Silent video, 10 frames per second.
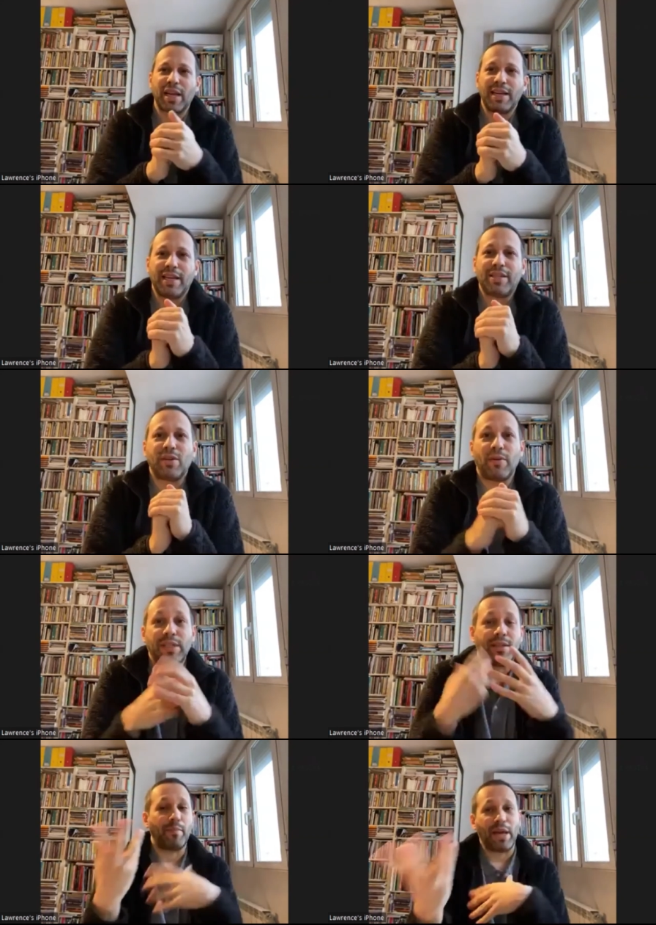I need to know,
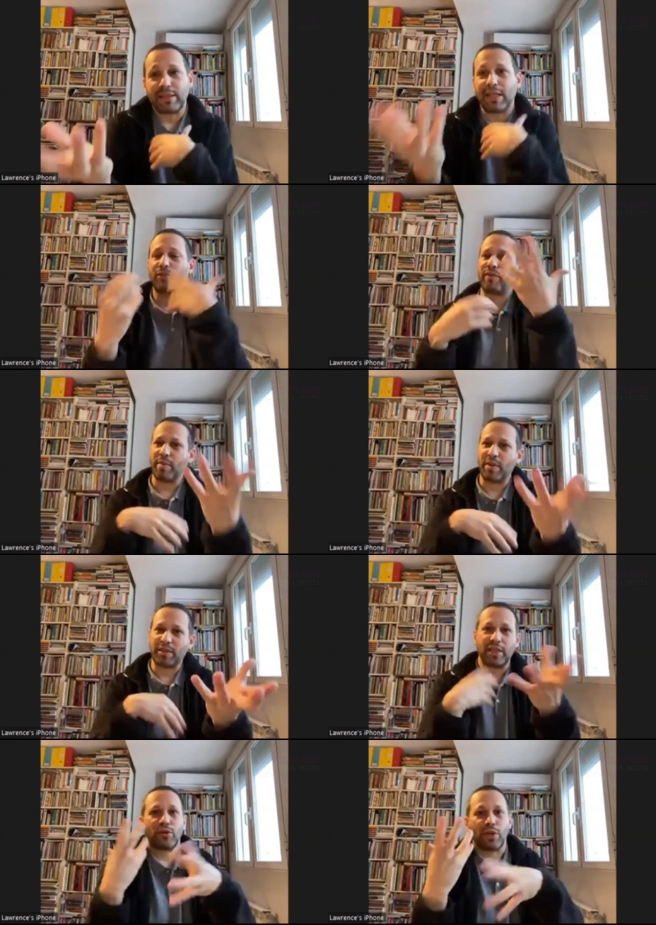is it a male teacher, female
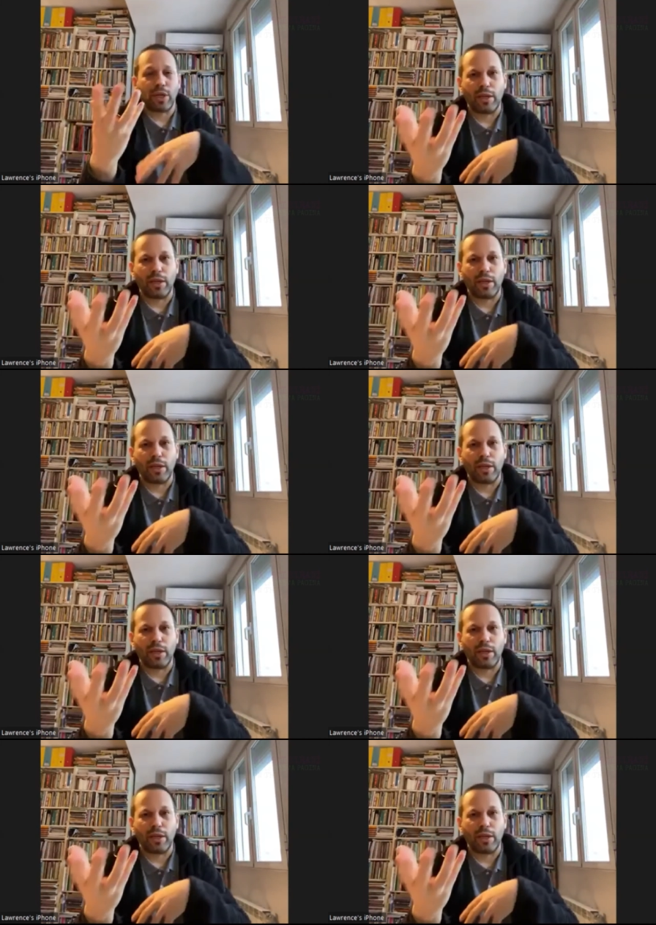teacher,